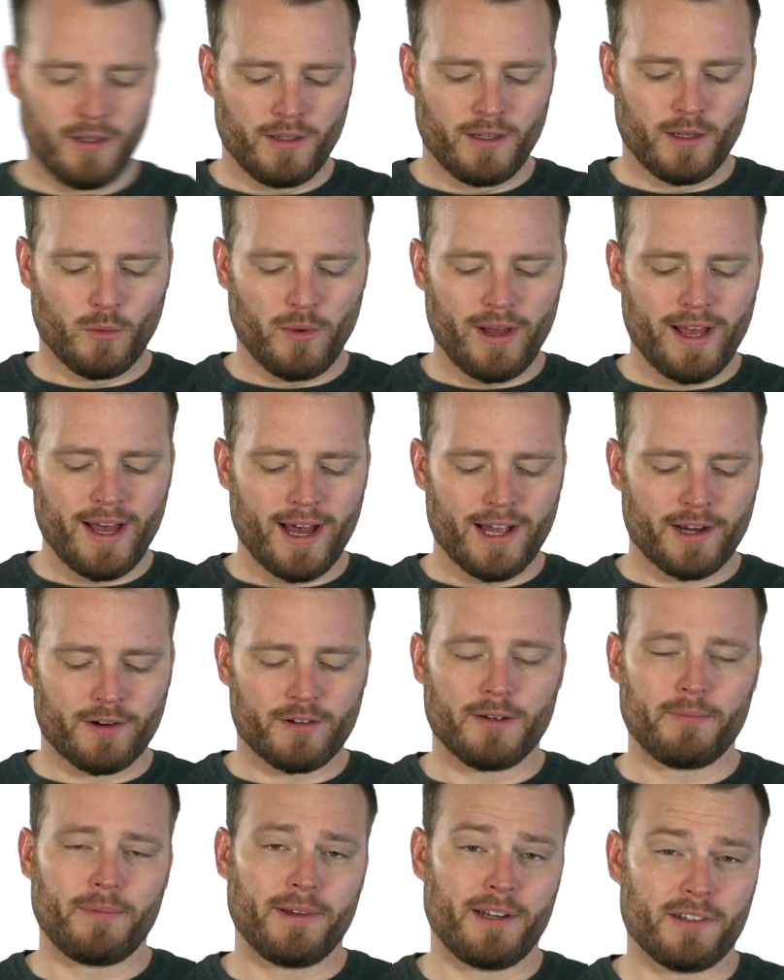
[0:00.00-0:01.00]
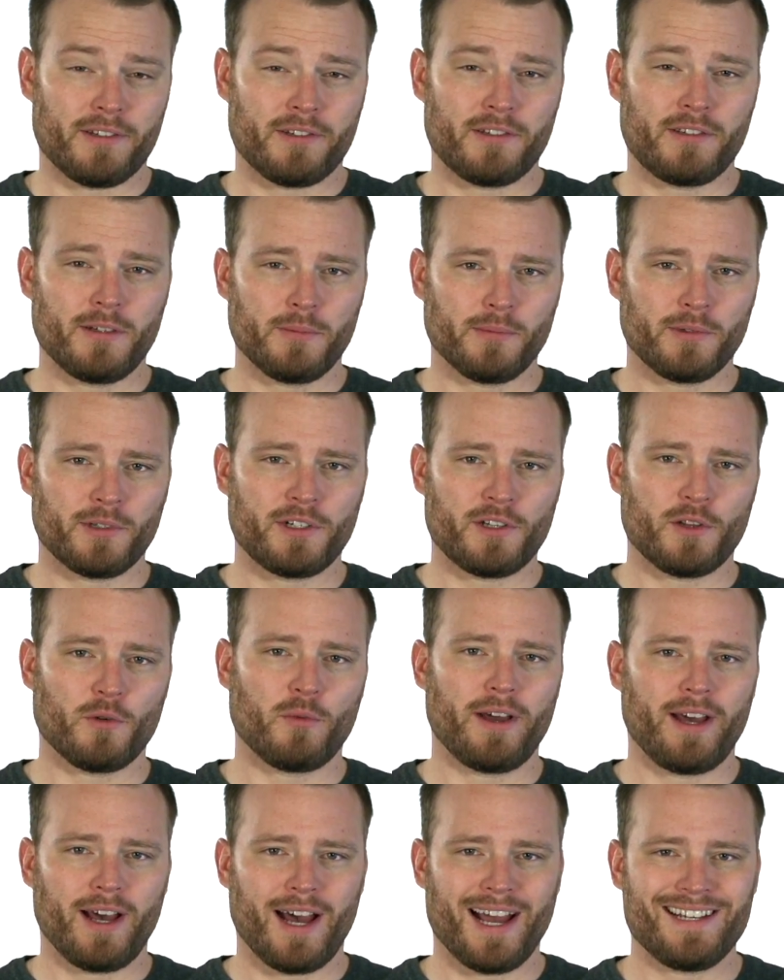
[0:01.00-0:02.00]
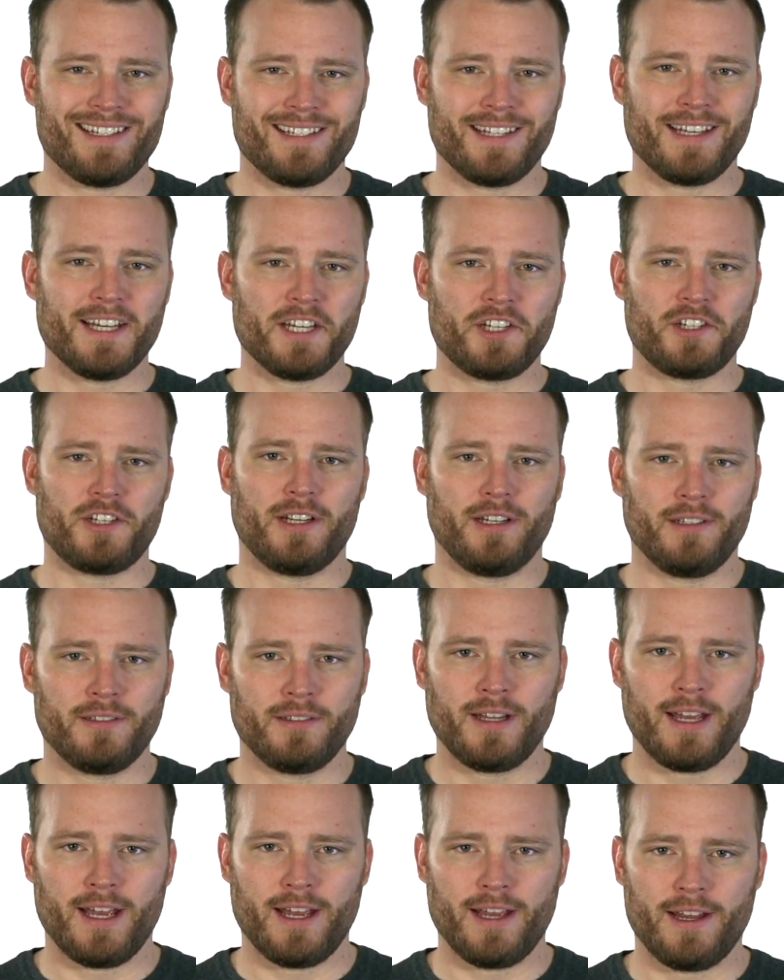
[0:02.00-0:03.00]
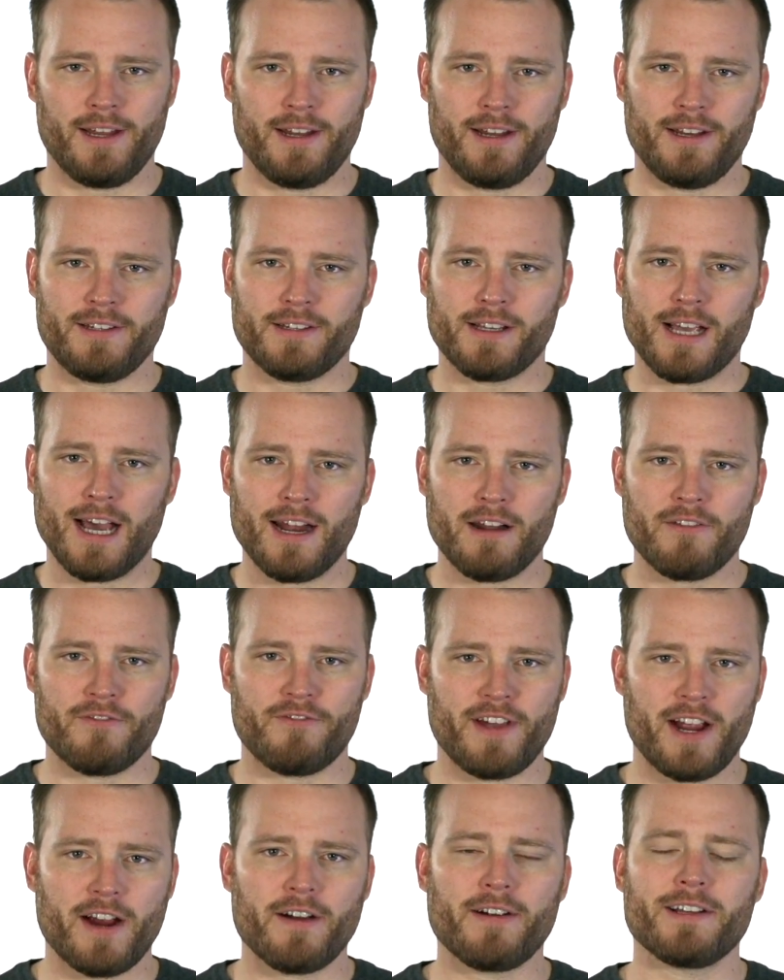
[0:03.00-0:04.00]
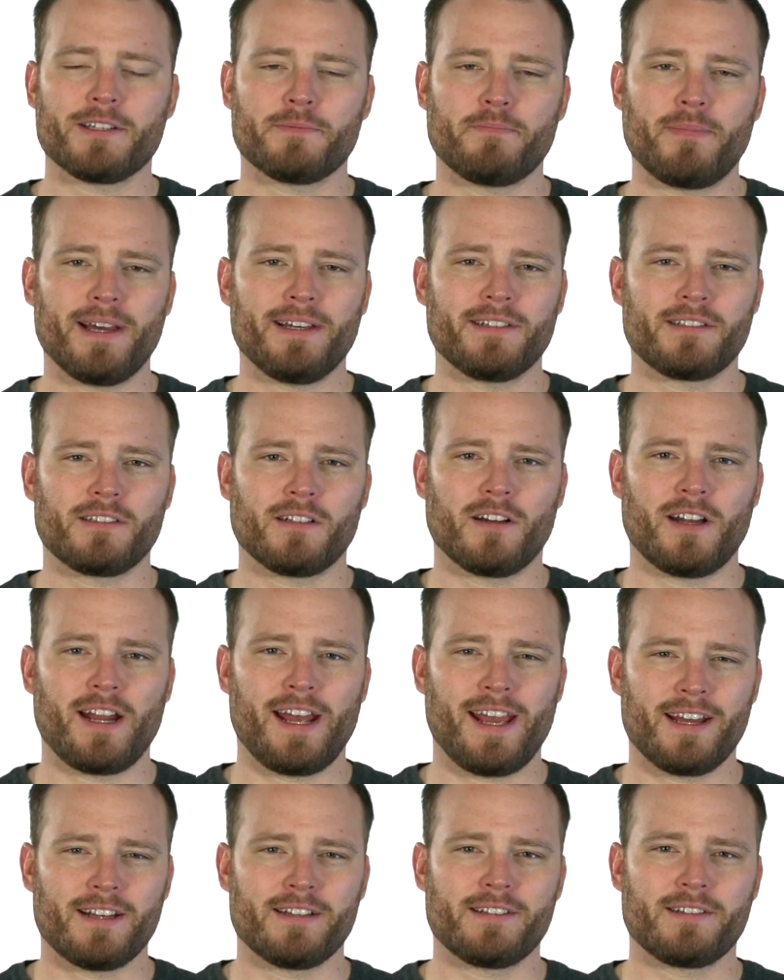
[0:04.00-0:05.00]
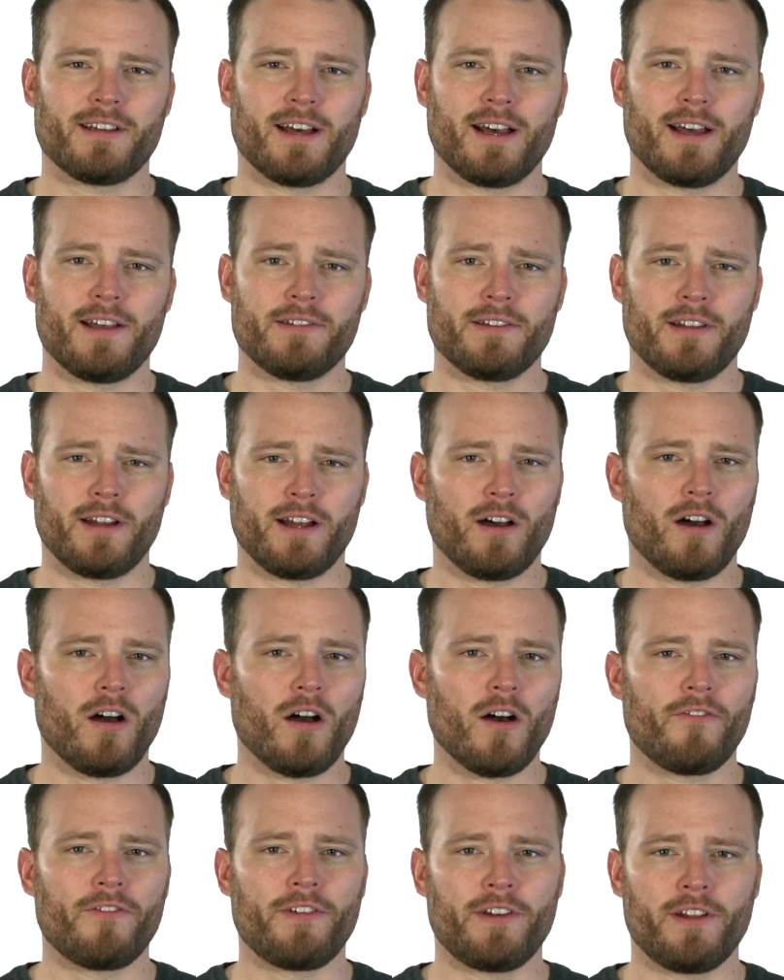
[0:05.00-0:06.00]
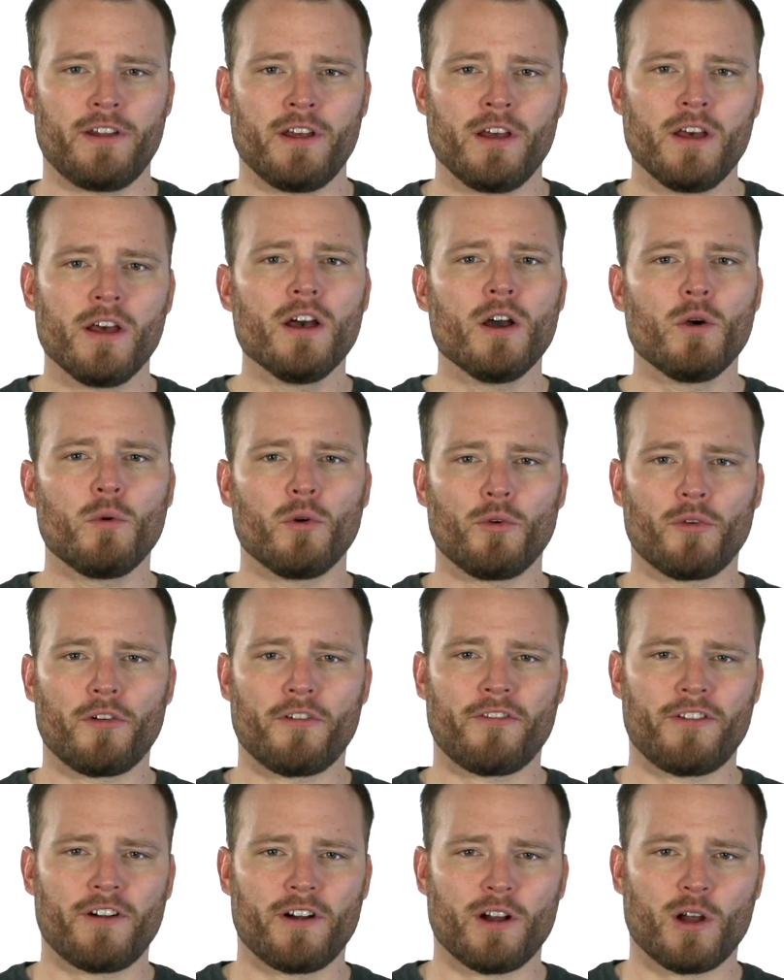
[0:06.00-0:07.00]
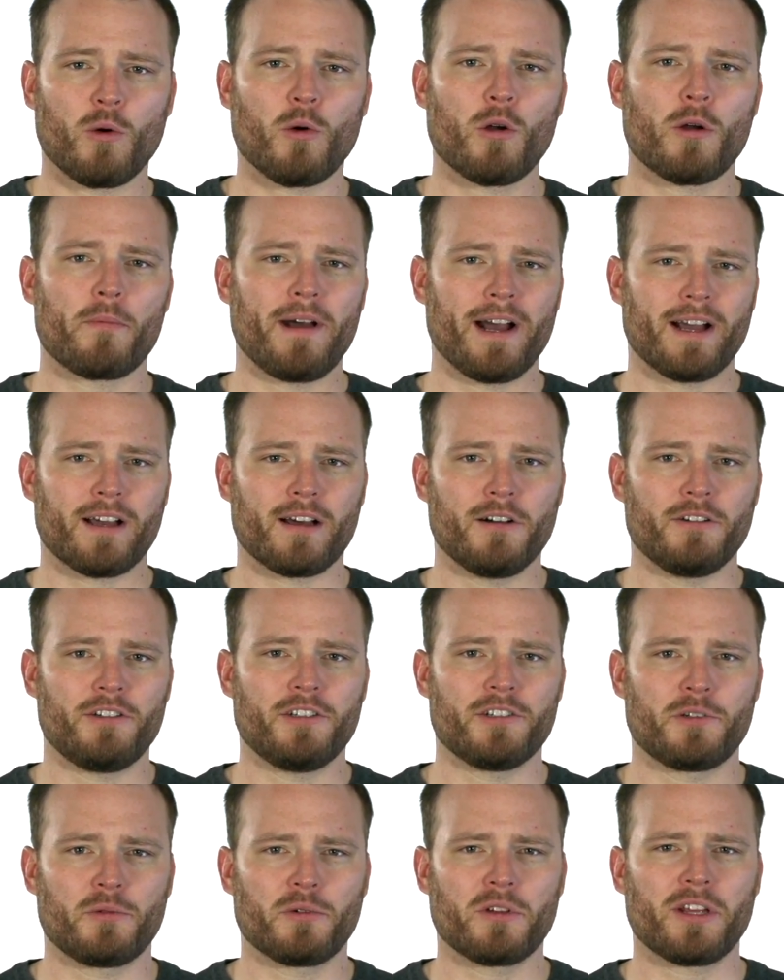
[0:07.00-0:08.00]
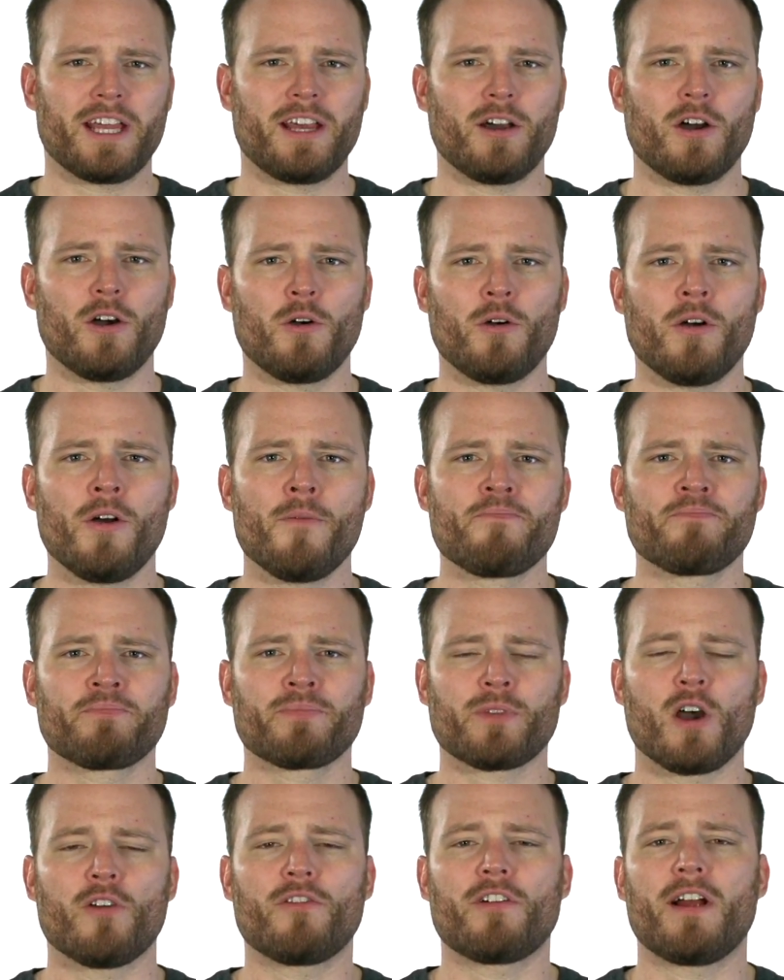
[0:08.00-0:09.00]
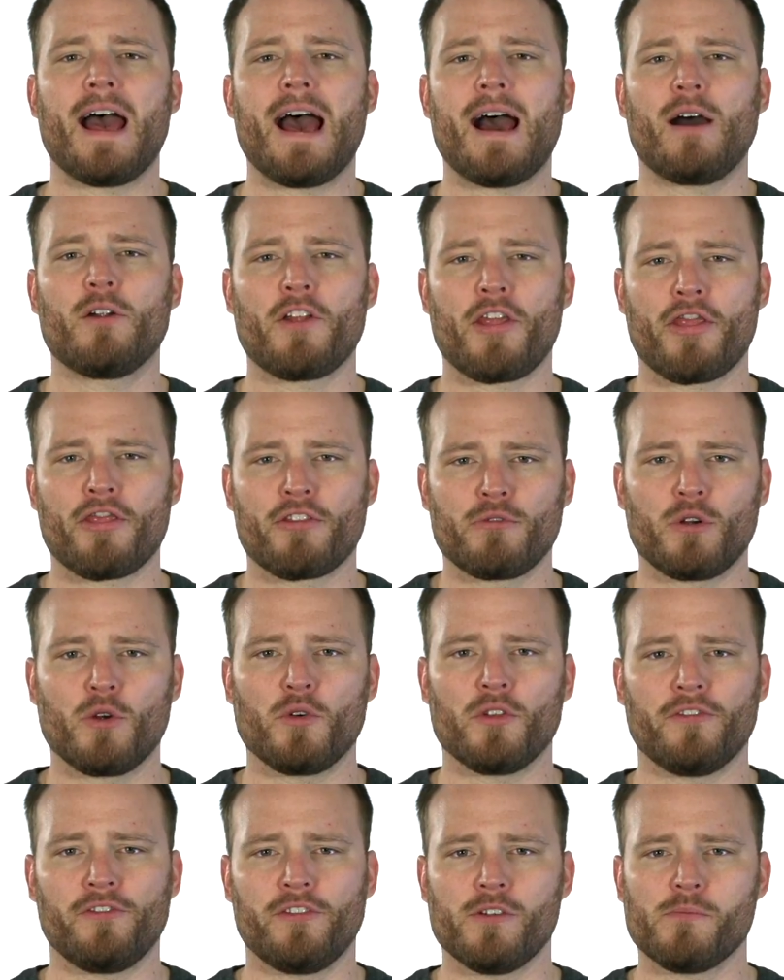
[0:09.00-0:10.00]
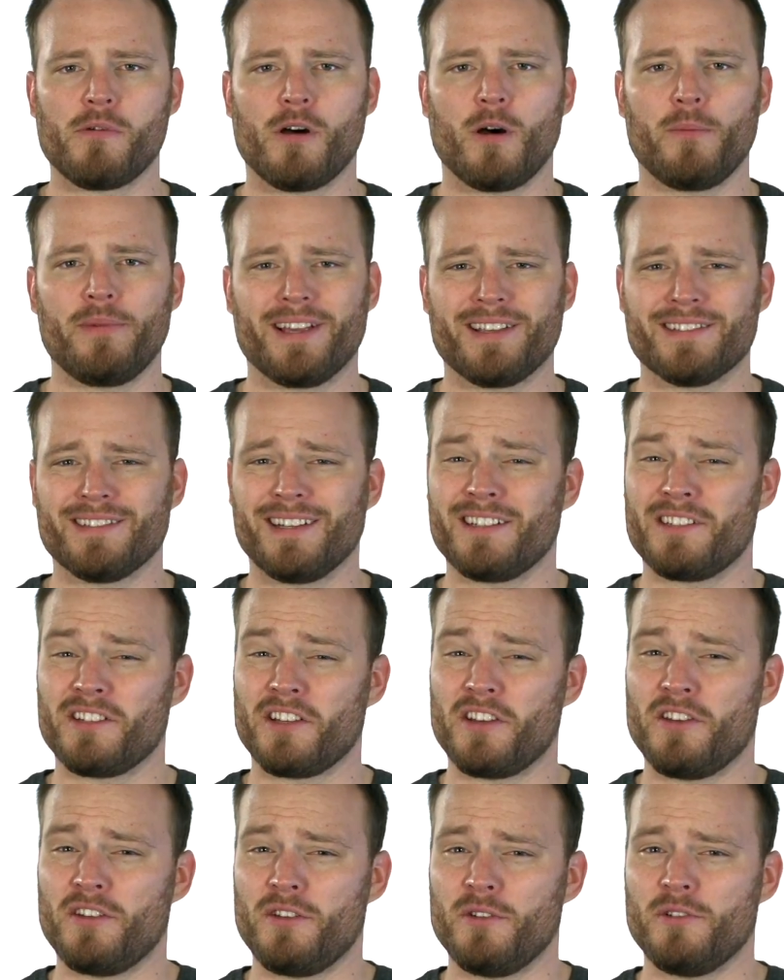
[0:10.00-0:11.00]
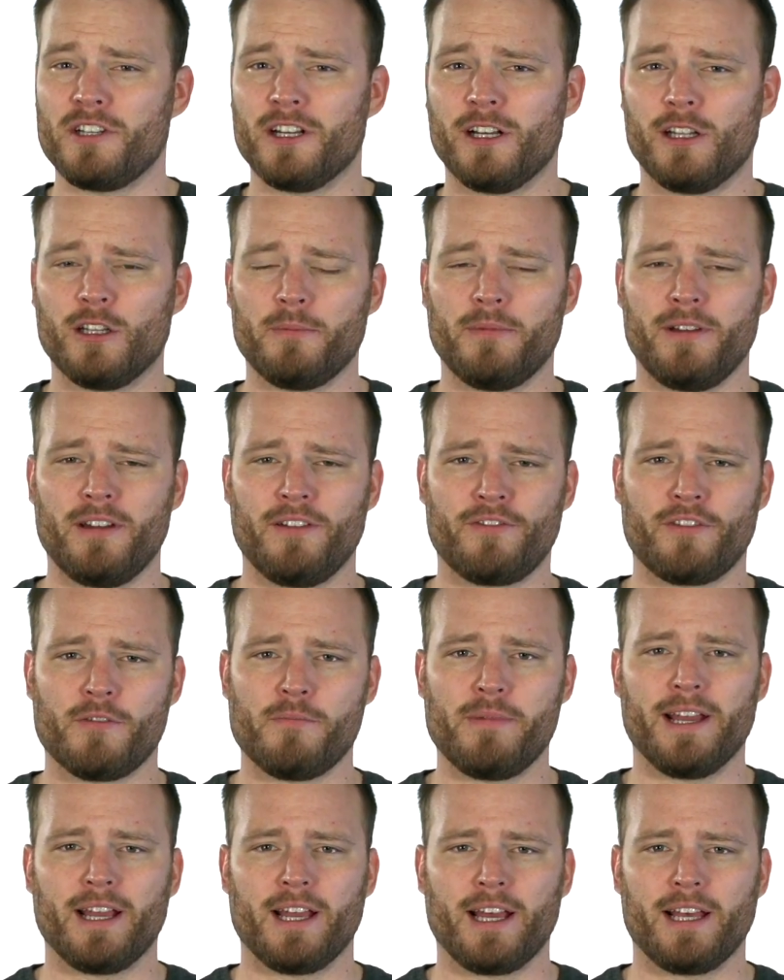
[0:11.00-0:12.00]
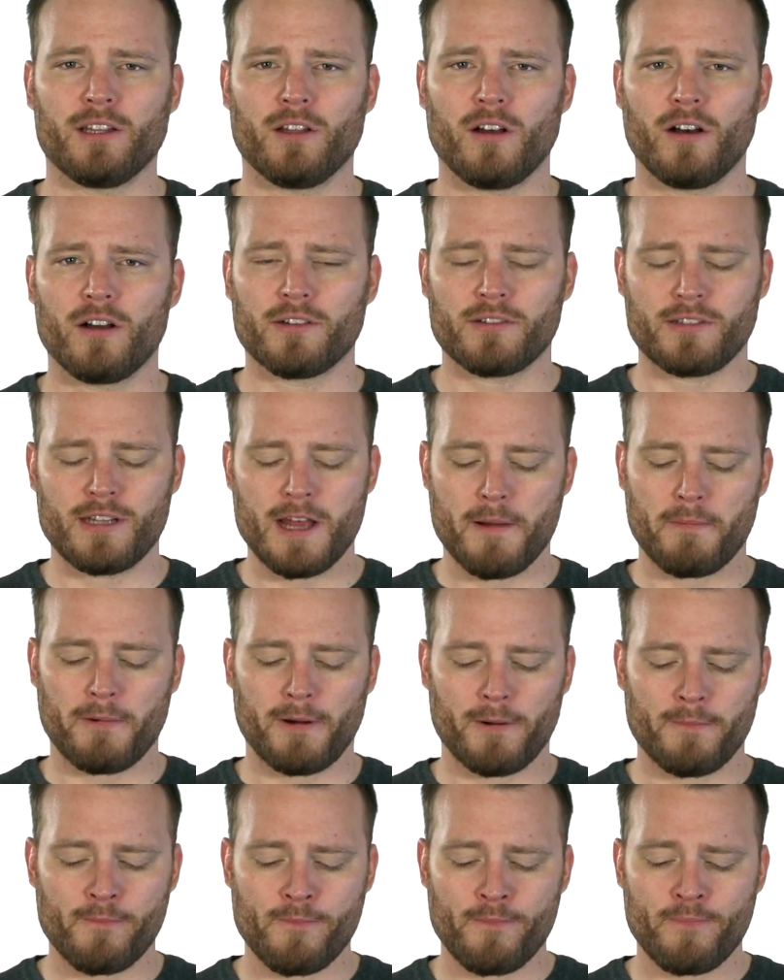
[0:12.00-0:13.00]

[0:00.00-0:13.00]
Now the way I grip it is similar to the way I teach it, and it kind of varies based on hand size, and I often will refer to quarterback coaches really go over how to throw the football because that is a huge element for being a long snapper.